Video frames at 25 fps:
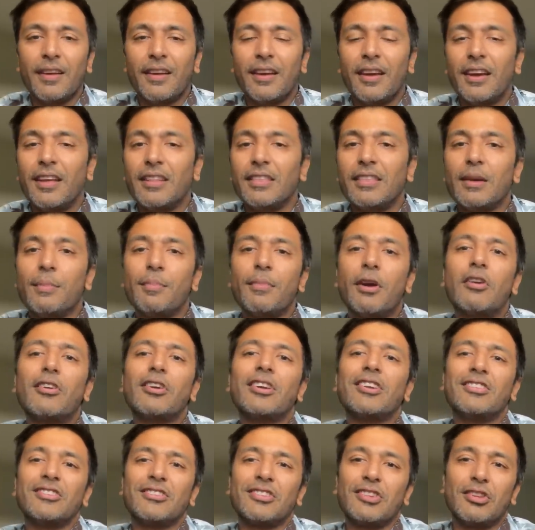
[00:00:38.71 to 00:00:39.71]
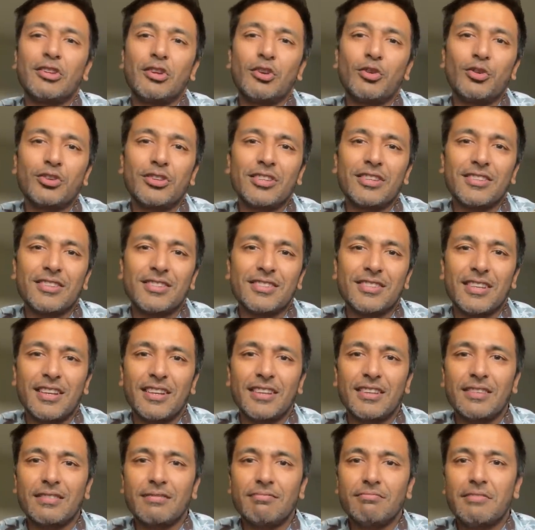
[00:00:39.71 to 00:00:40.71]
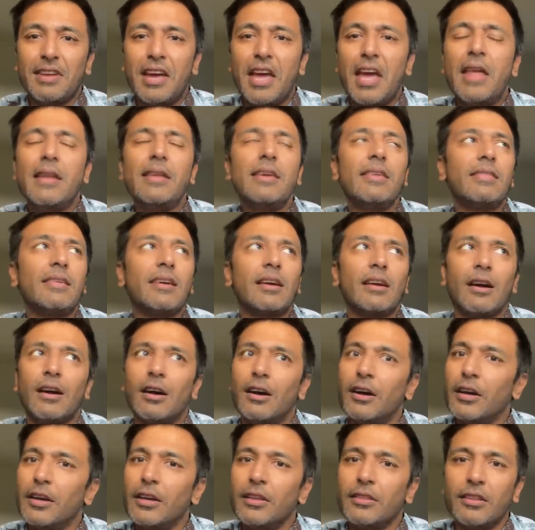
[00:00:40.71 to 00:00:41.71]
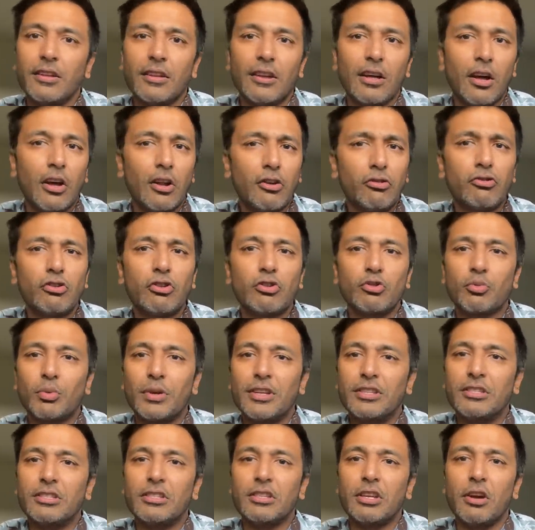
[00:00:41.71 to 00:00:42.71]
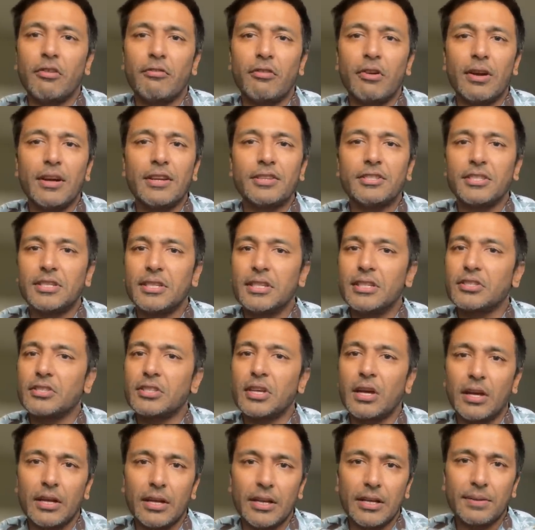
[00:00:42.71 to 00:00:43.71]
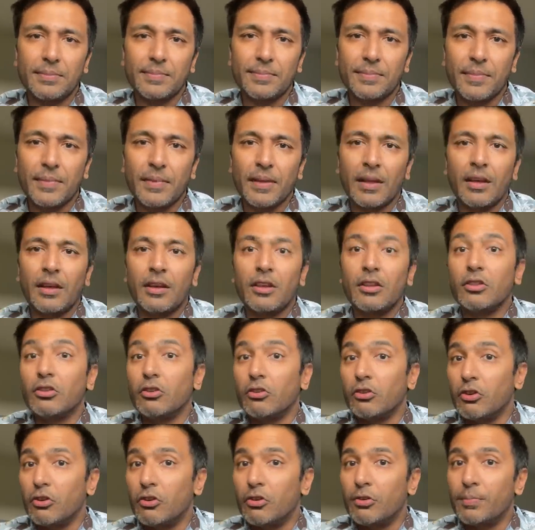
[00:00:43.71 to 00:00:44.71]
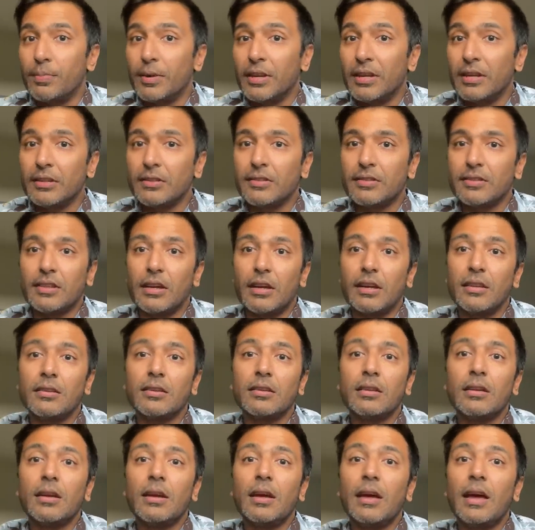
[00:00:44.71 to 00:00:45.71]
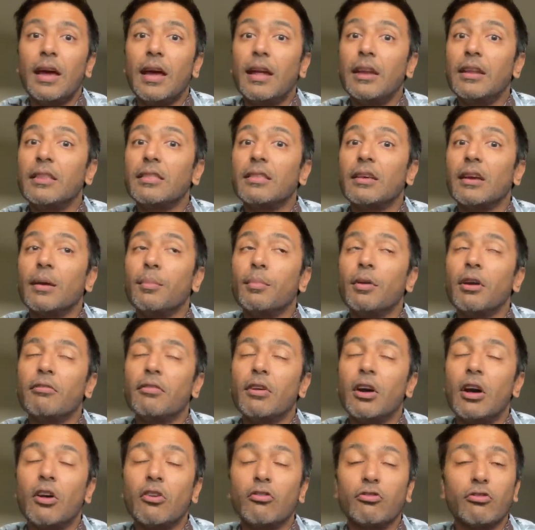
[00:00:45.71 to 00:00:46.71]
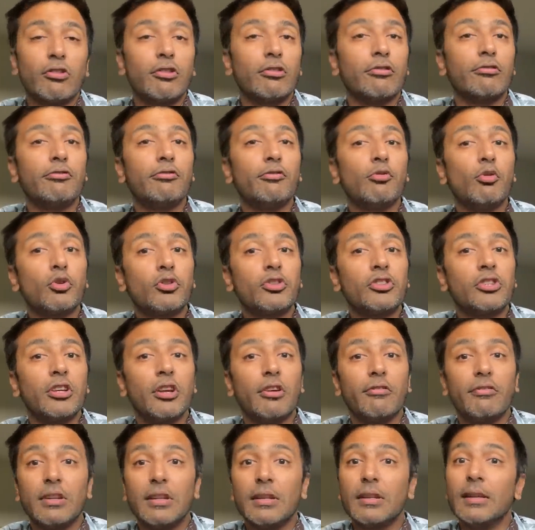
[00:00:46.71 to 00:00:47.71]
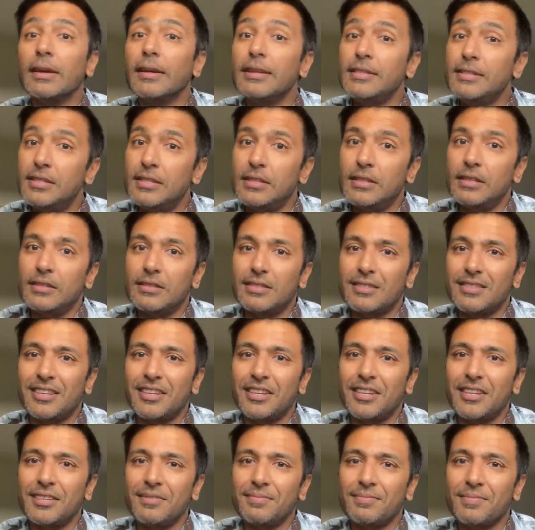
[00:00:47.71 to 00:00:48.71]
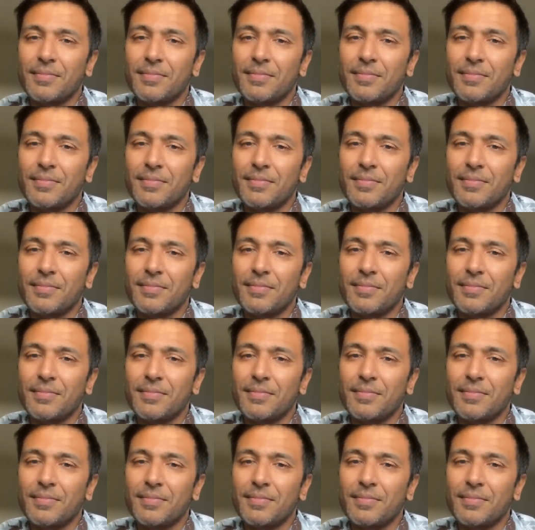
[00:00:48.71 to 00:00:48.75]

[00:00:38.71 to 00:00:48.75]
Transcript: And the Americans in the audience said, Anything higher than 120 over 80 is high. The Europeans said, Anything above 140 over 90 is high.